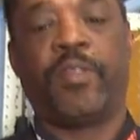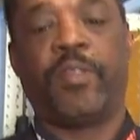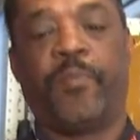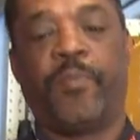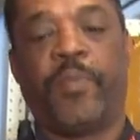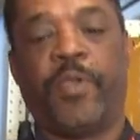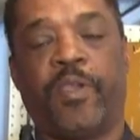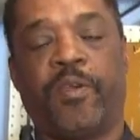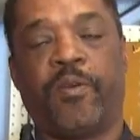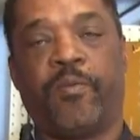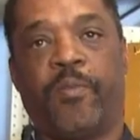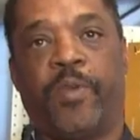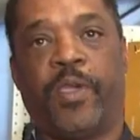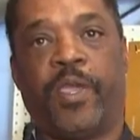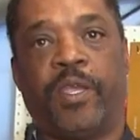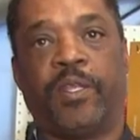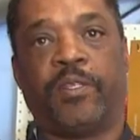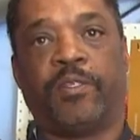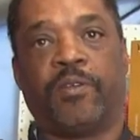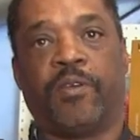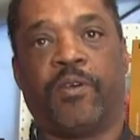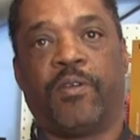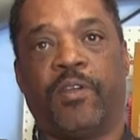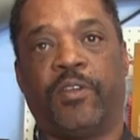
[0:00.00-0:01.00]
of the bigger
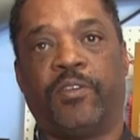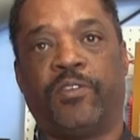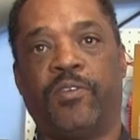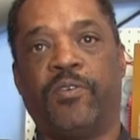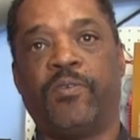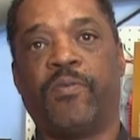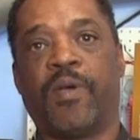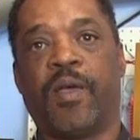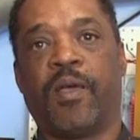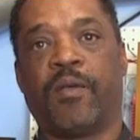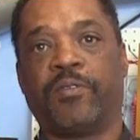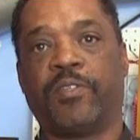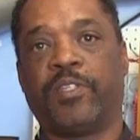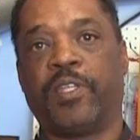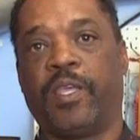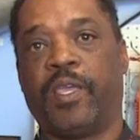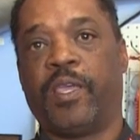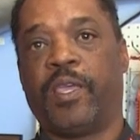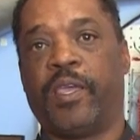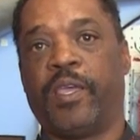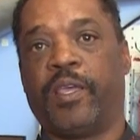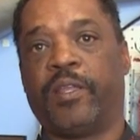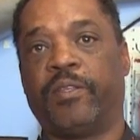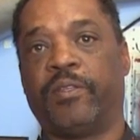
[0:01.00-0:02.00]
baits on a 2-ounce
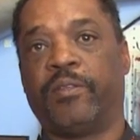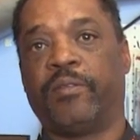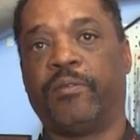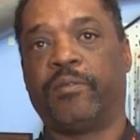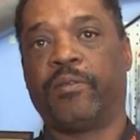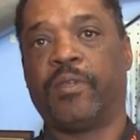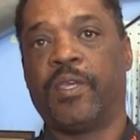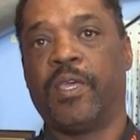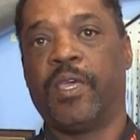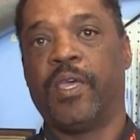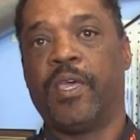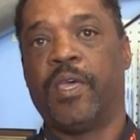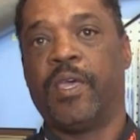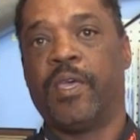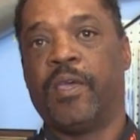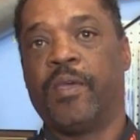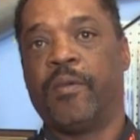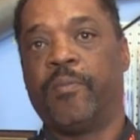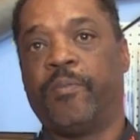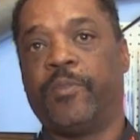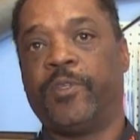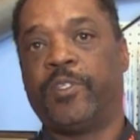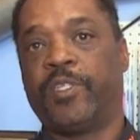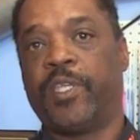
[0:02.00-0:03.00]
head,
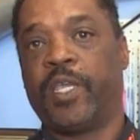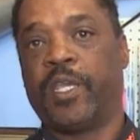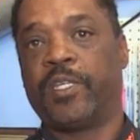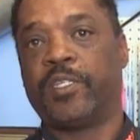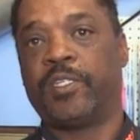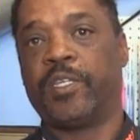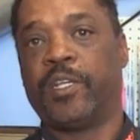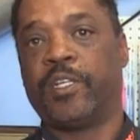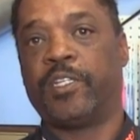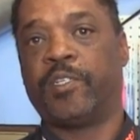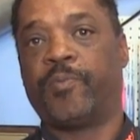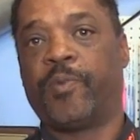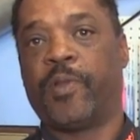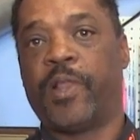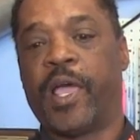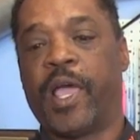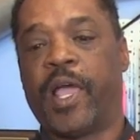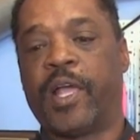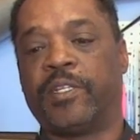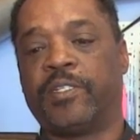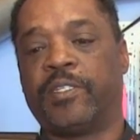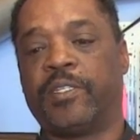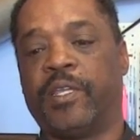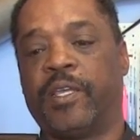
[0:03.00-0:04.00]
6-inch
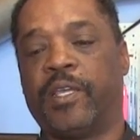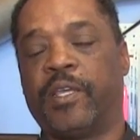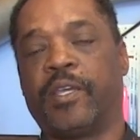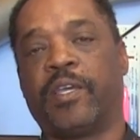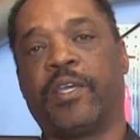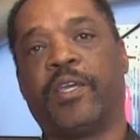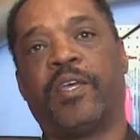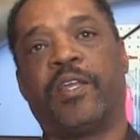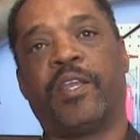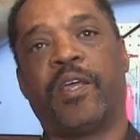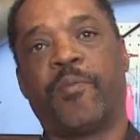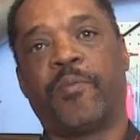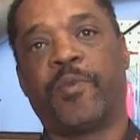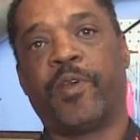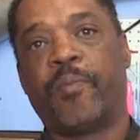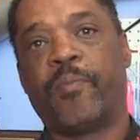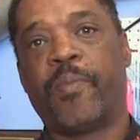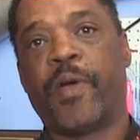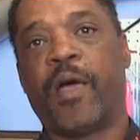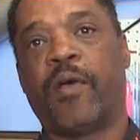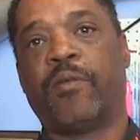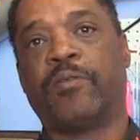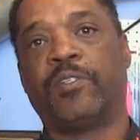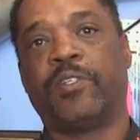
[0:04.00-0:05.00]
plastic, and I'm going to
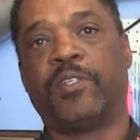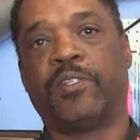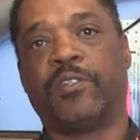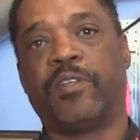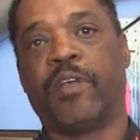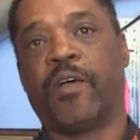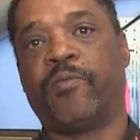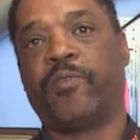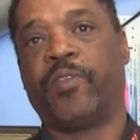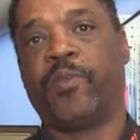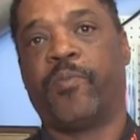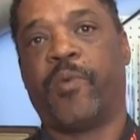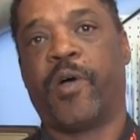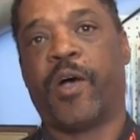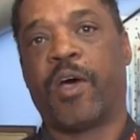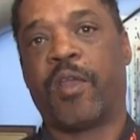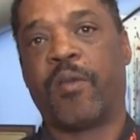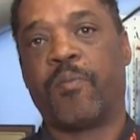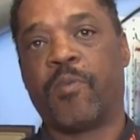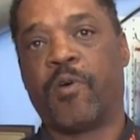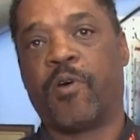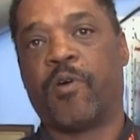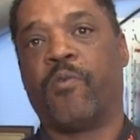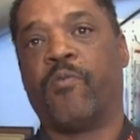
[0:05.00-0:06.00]
bounce this off the
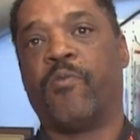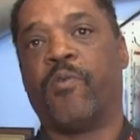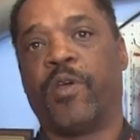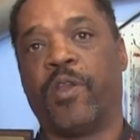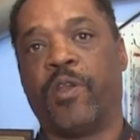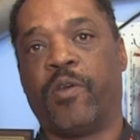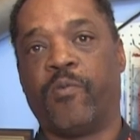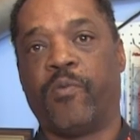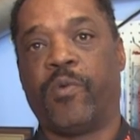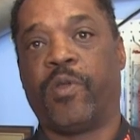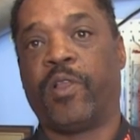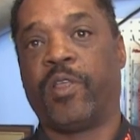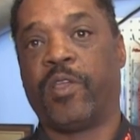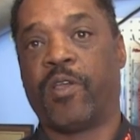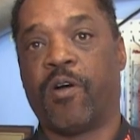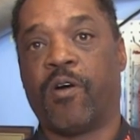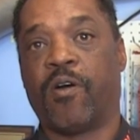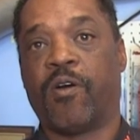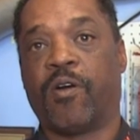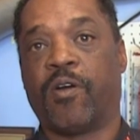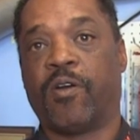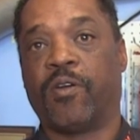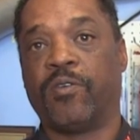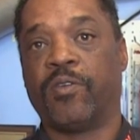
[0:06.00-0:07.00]
bottom or run it really
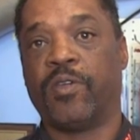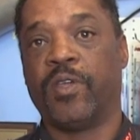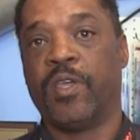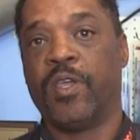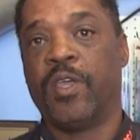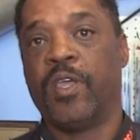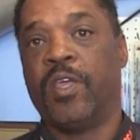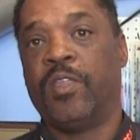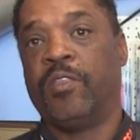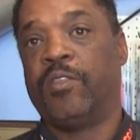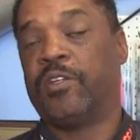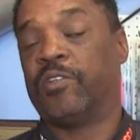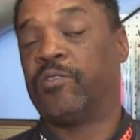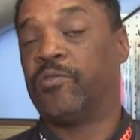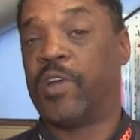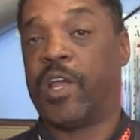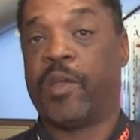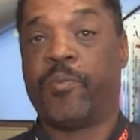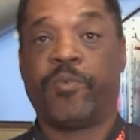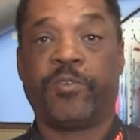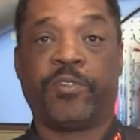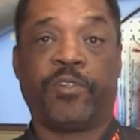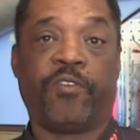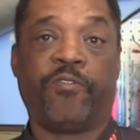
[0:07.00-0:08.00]
hard. The
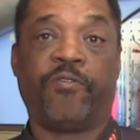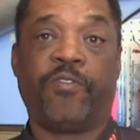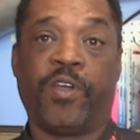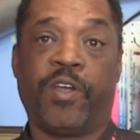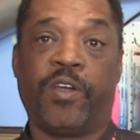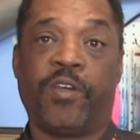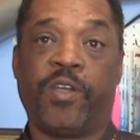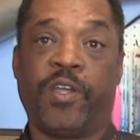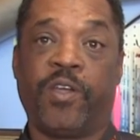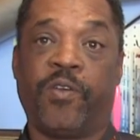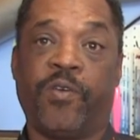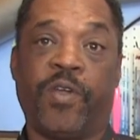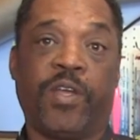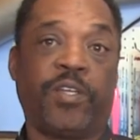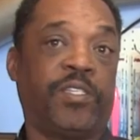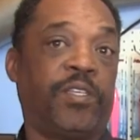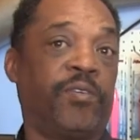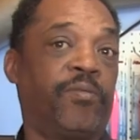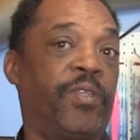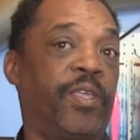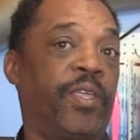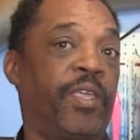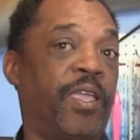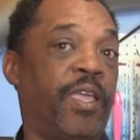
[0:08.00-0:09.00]
stripers are very
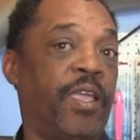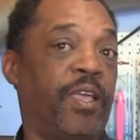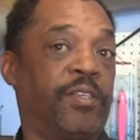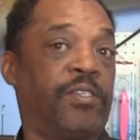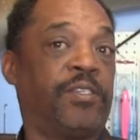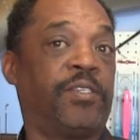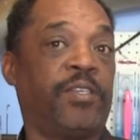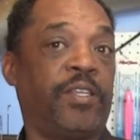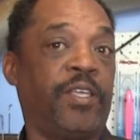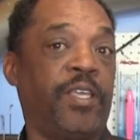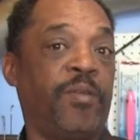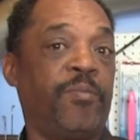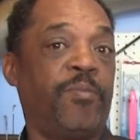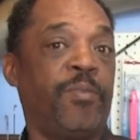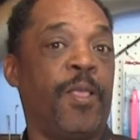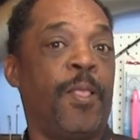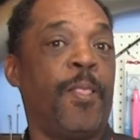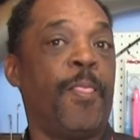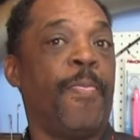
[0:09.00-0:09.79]
aggressive. They can't sleep.